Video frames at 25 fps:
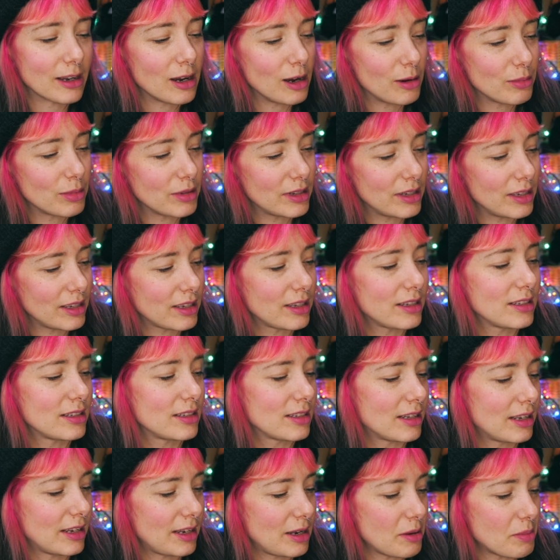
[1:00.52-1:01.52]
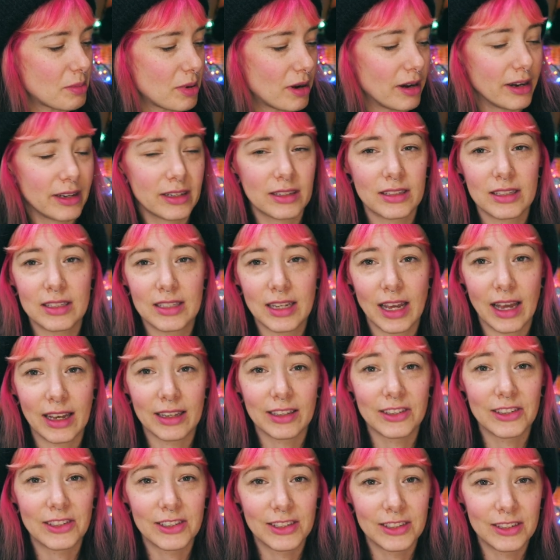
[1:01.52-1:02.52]
cup, it is a pint
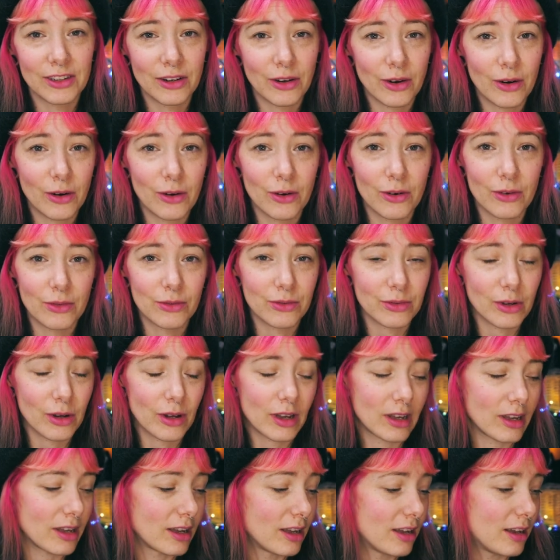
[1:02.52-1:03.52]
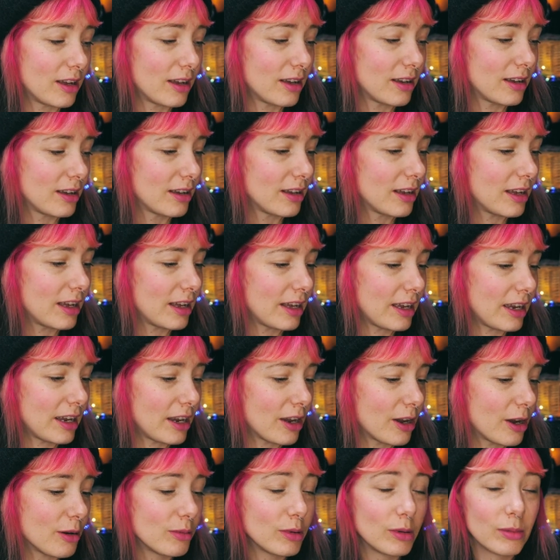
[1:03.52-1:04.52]
tankard of a
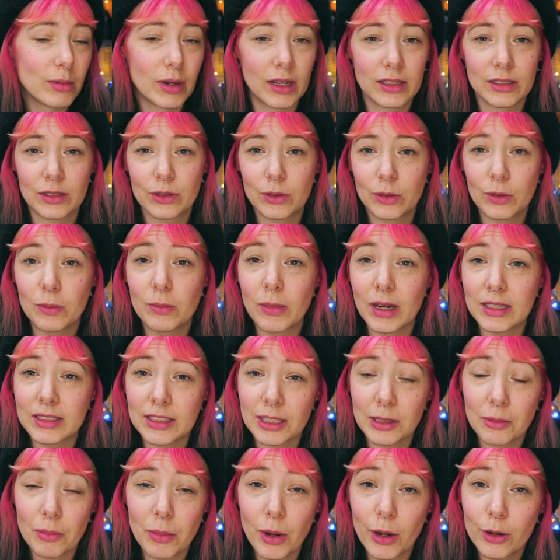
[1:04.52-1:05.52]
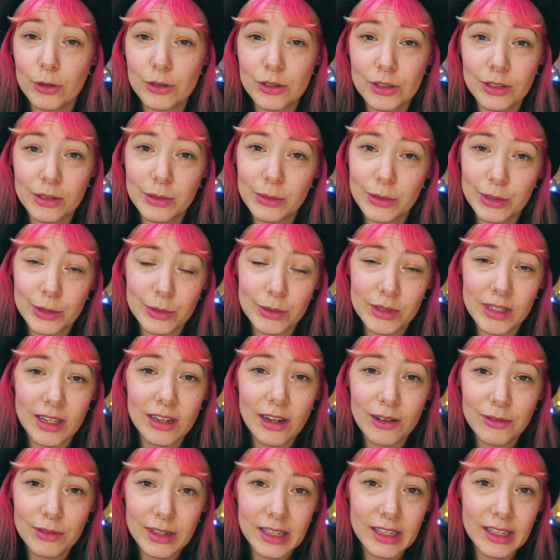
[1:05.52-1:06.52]
herbal blend called Magic Potion, which was a
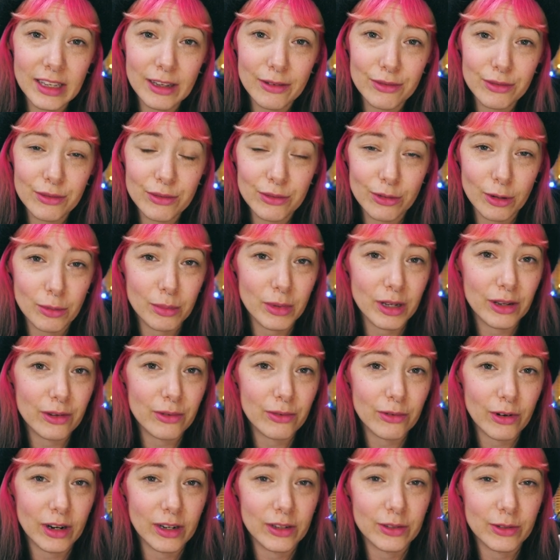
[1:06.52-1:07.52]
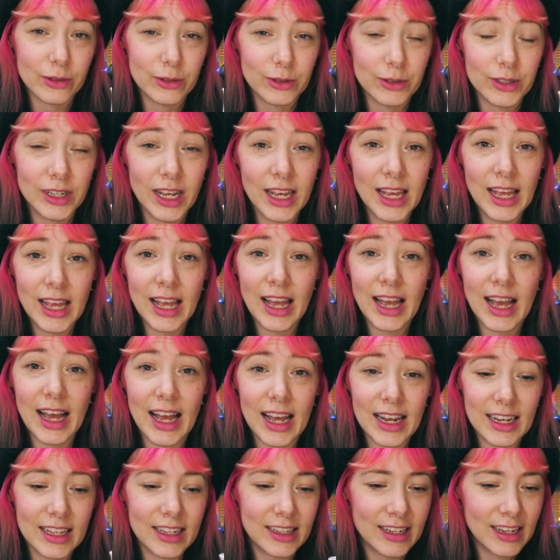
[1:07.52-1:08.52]
lovely gift from a friend called
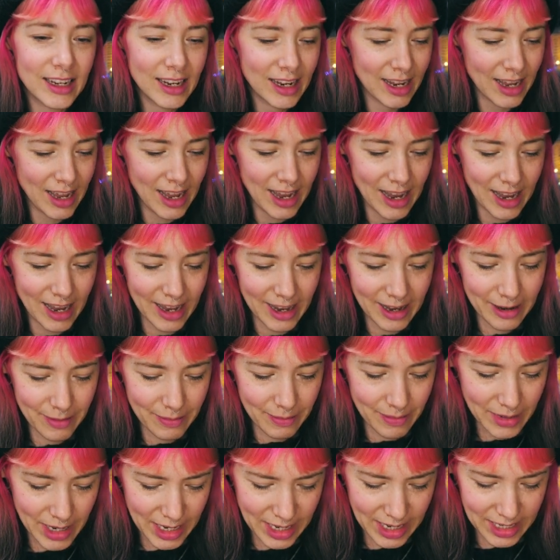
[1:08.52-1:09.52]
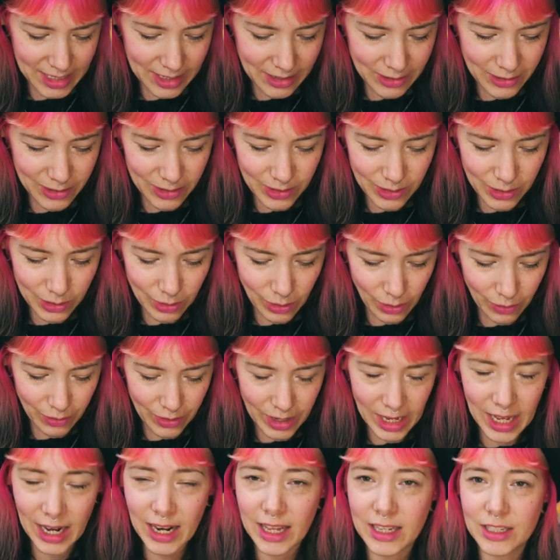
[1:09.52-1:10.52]
Alan, and it's got sort
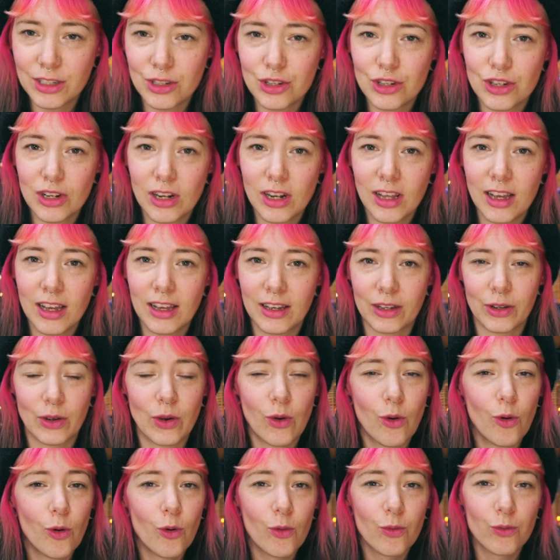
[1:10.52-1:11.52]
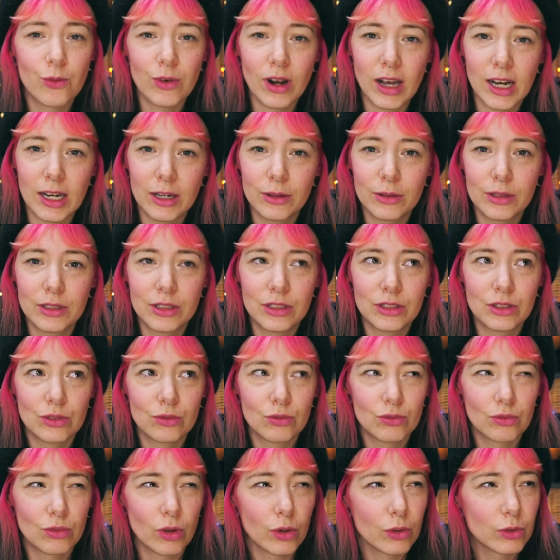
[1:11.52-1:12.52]
of calendula and
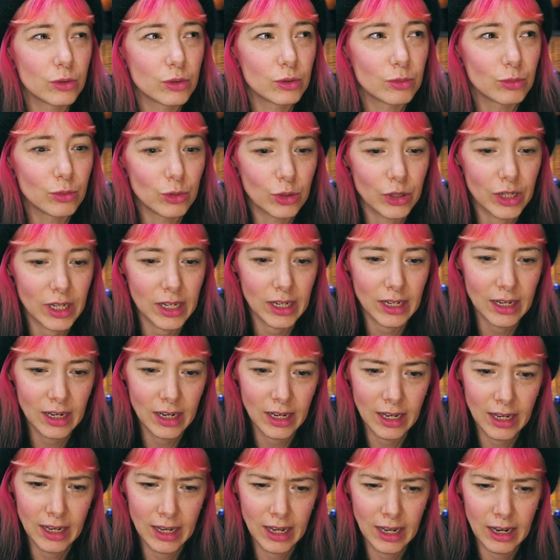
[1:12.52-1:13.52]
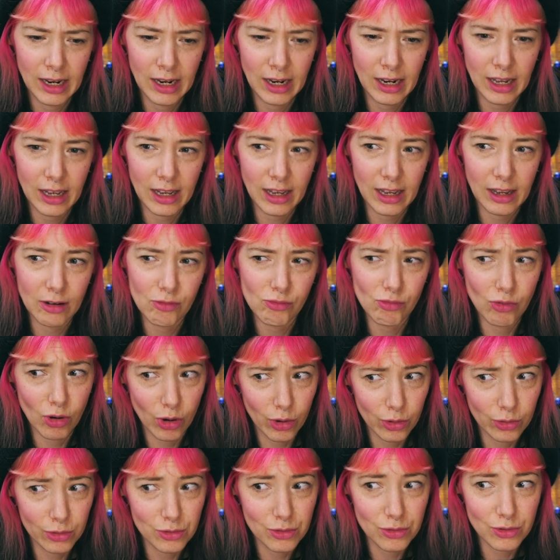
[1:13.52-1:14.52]
cornflowers, rosemary,
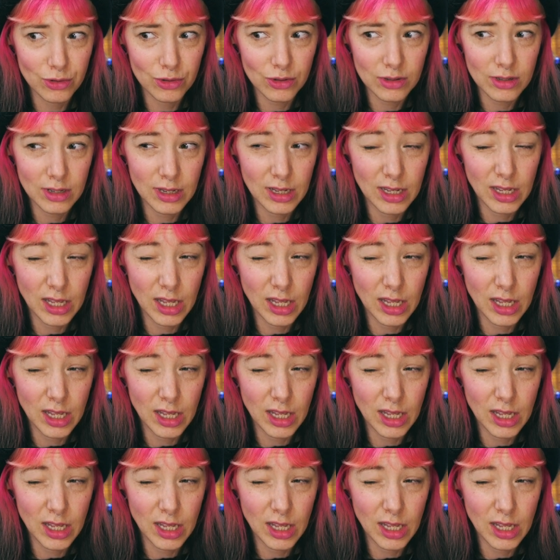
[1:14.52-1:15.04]
rose,